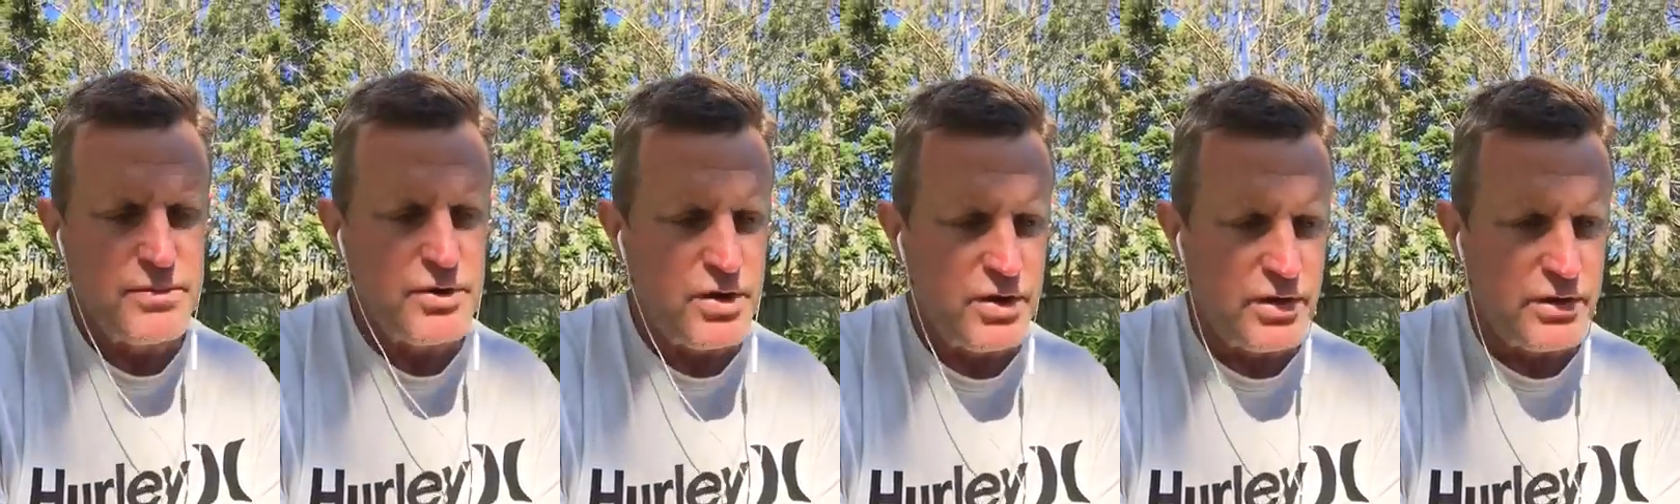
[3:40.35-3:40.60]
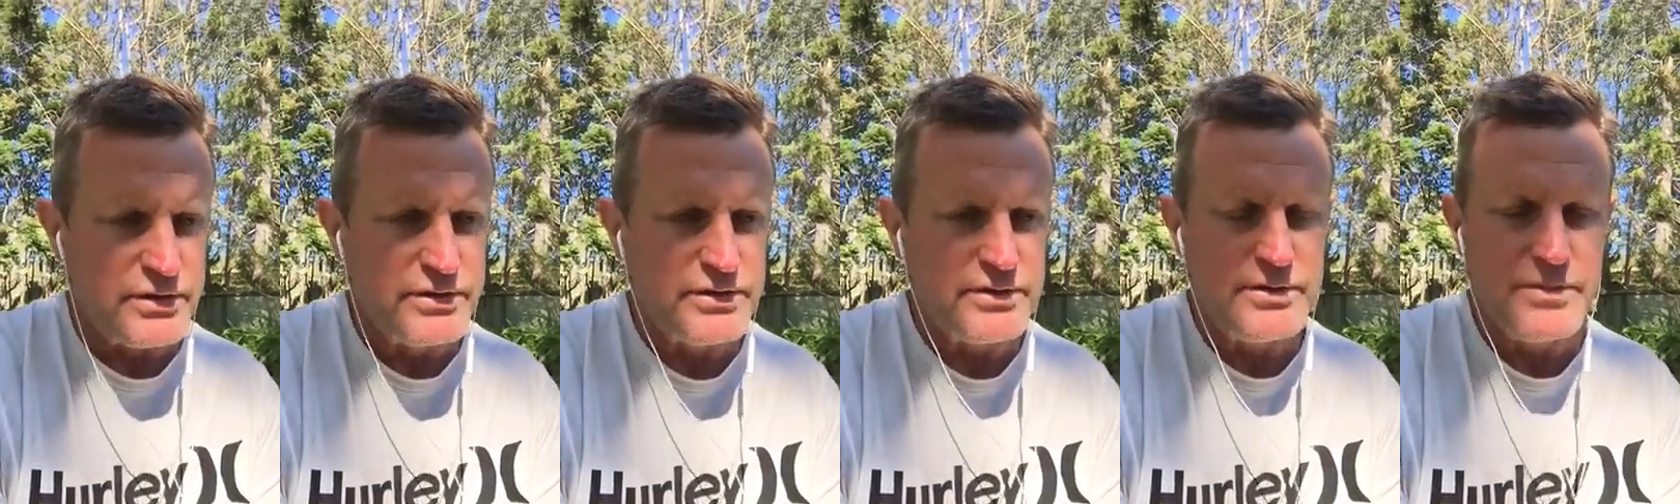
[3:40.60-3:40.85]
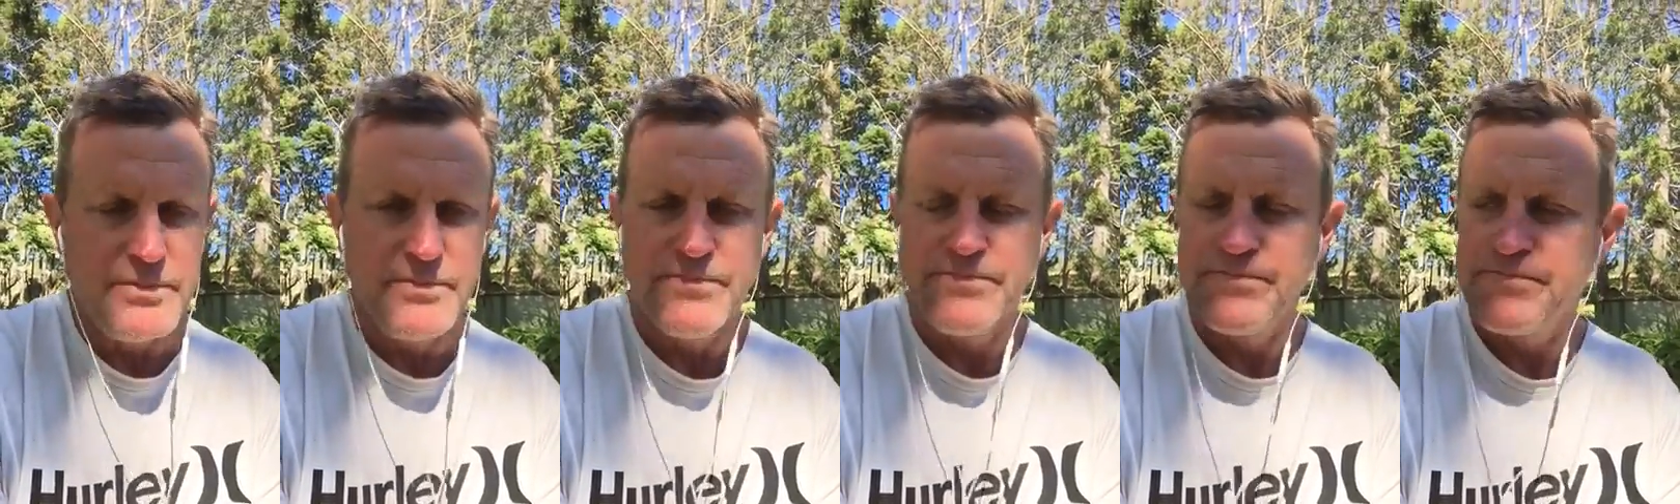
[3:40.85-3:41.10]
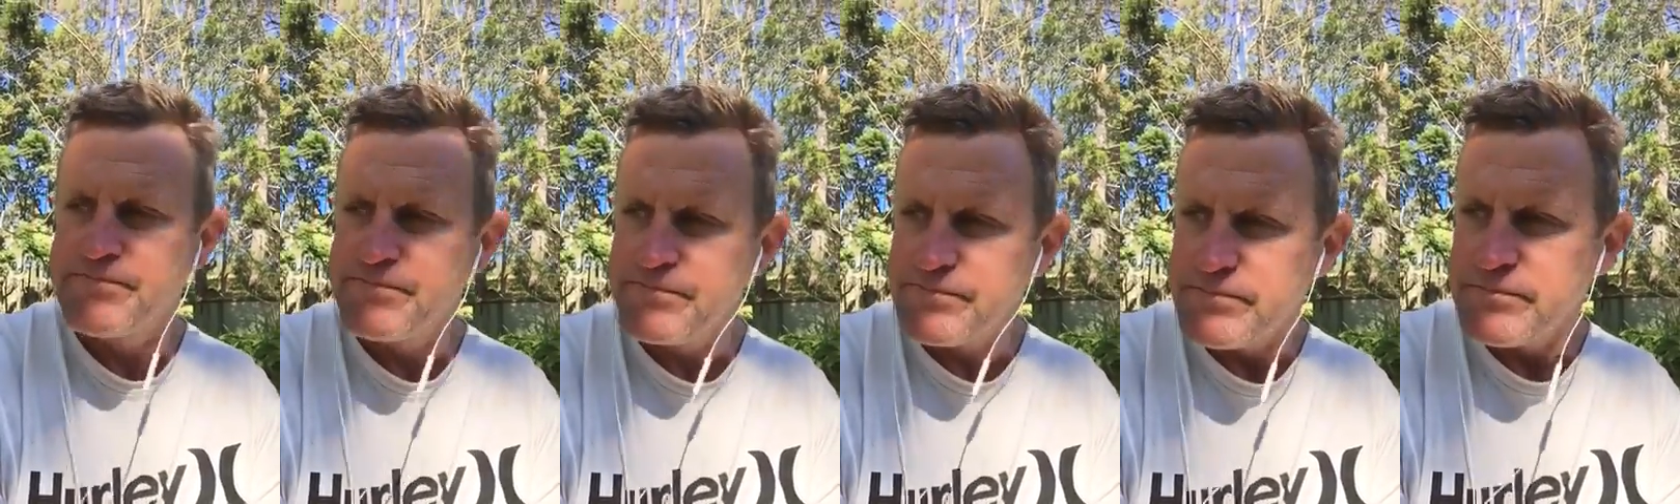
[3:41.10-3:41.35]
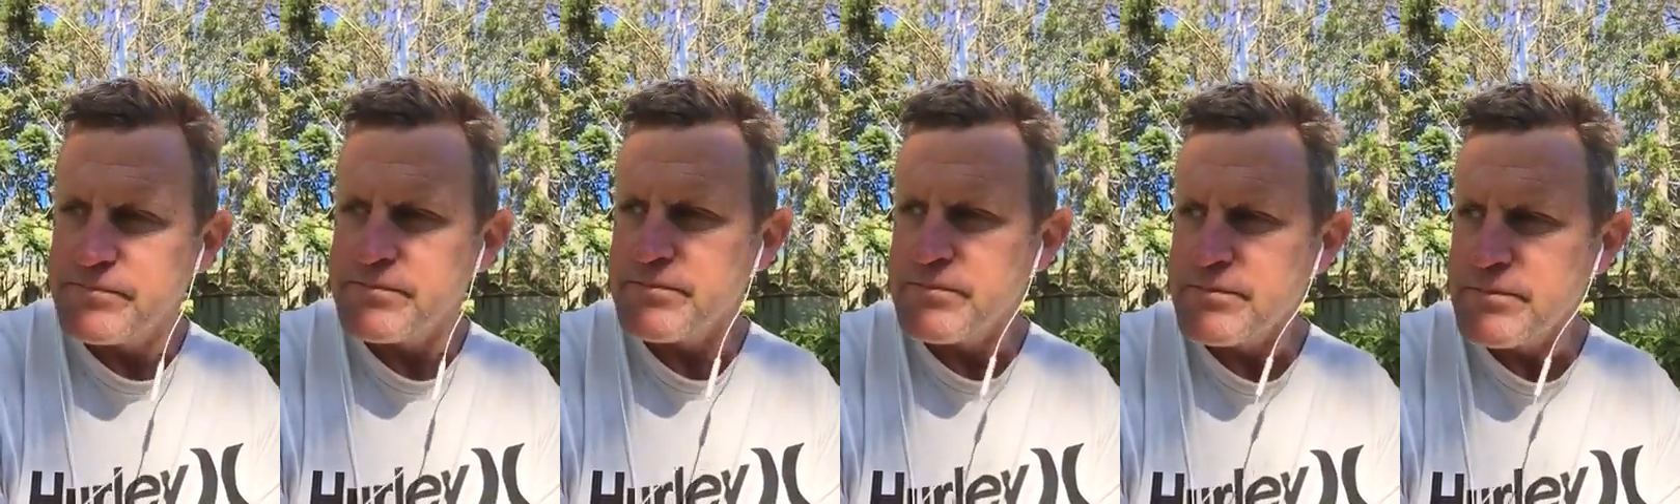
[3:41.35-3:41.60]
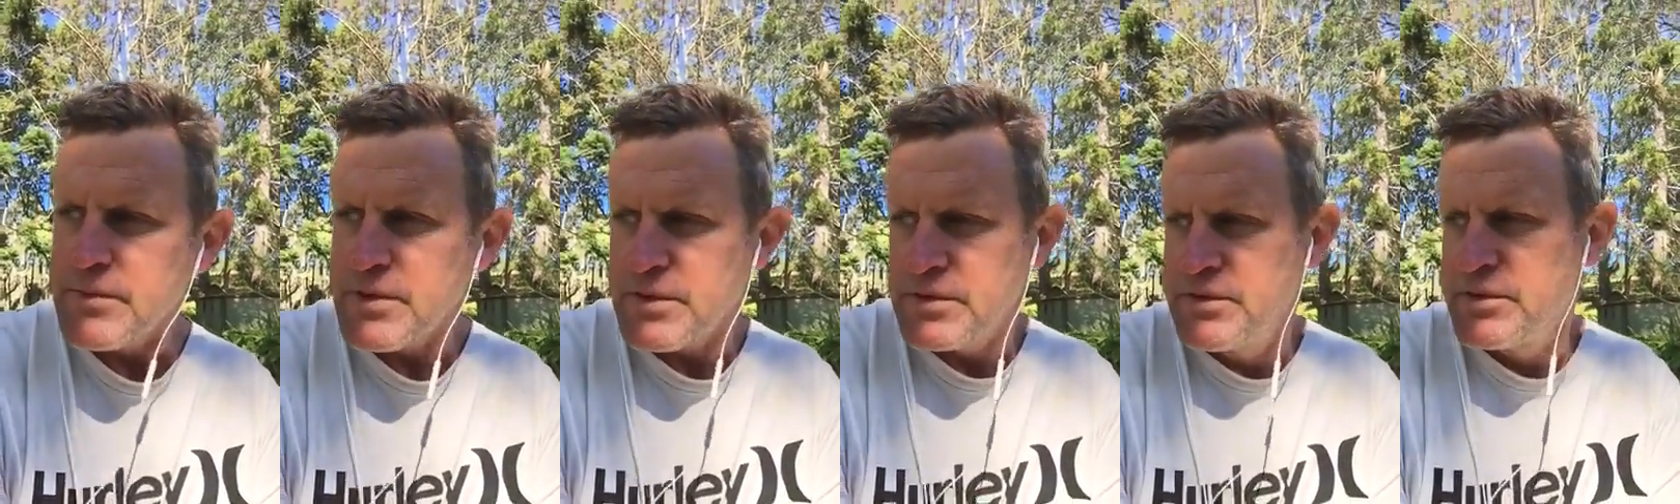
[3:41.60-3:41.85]
cost
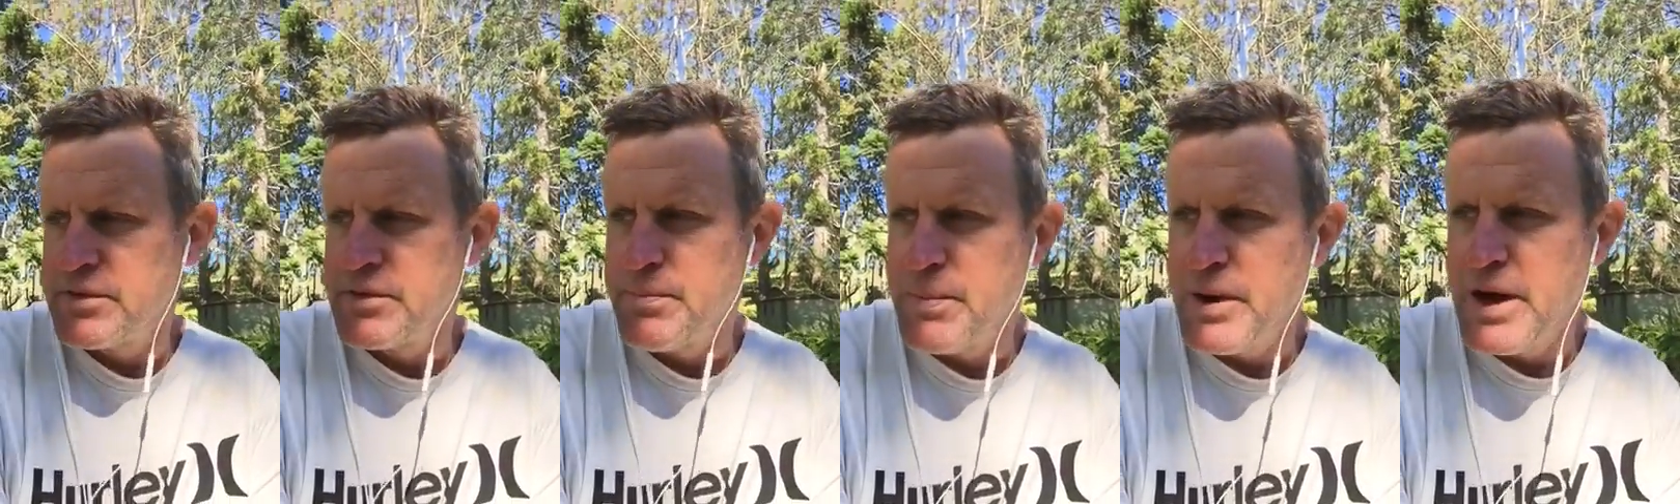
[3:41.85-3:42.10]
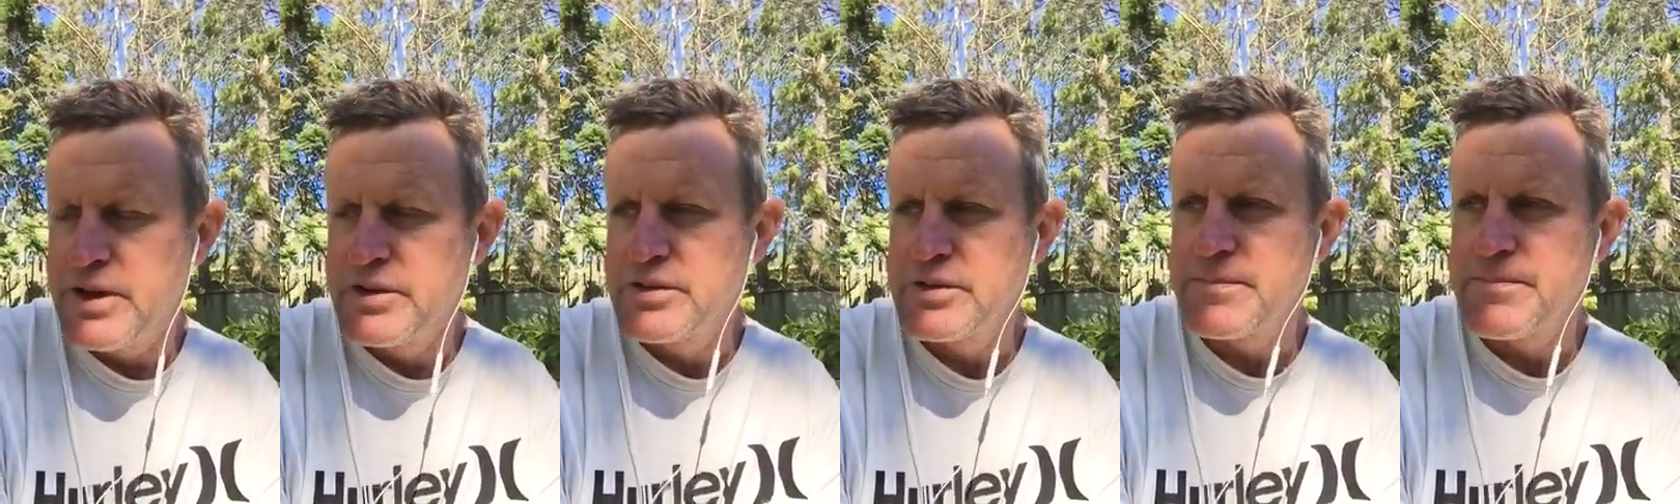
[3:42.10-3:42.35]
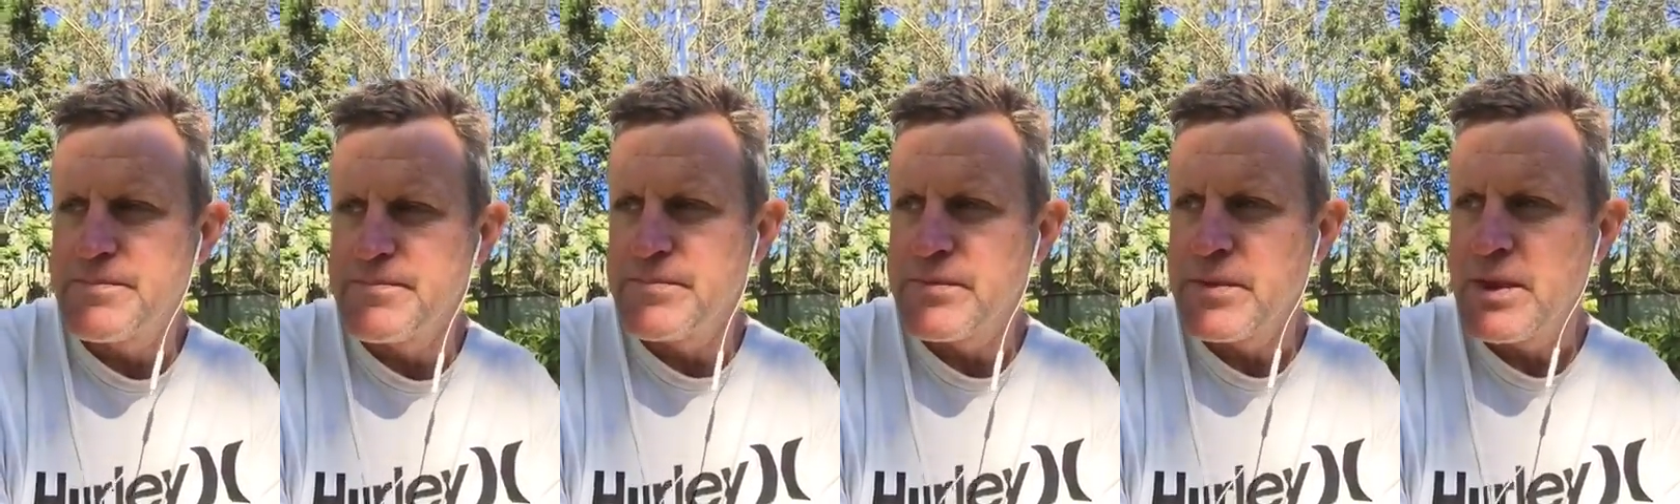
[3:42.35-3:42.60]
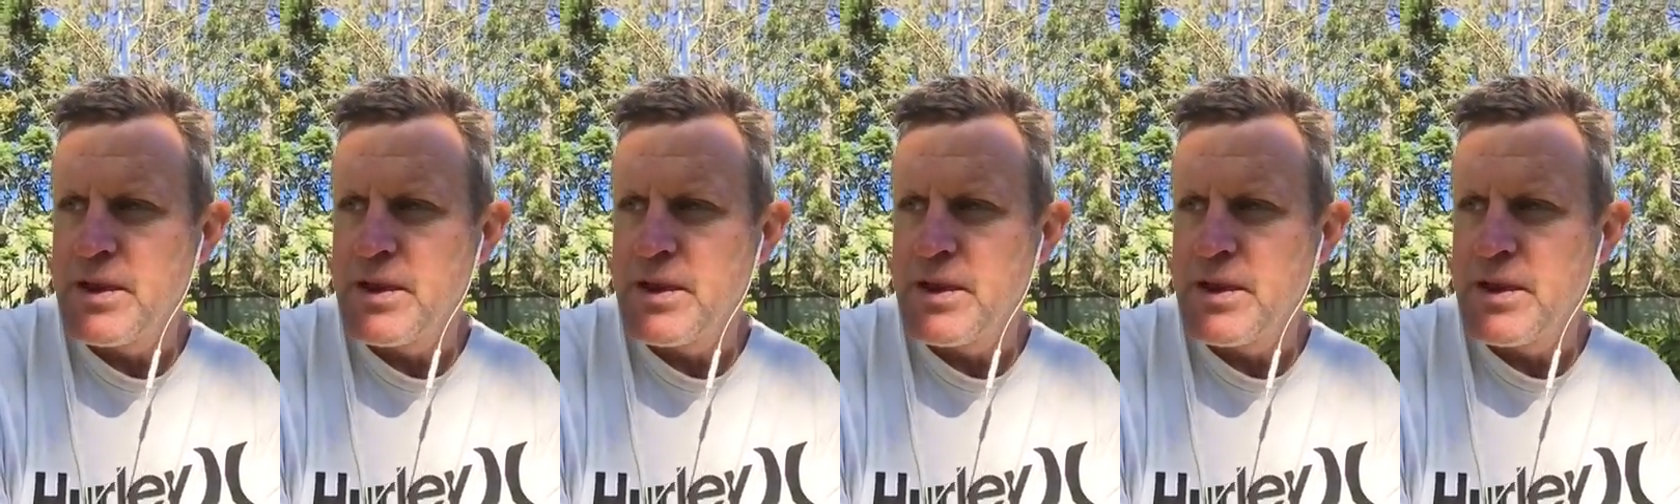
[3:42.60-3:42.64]
to the patient.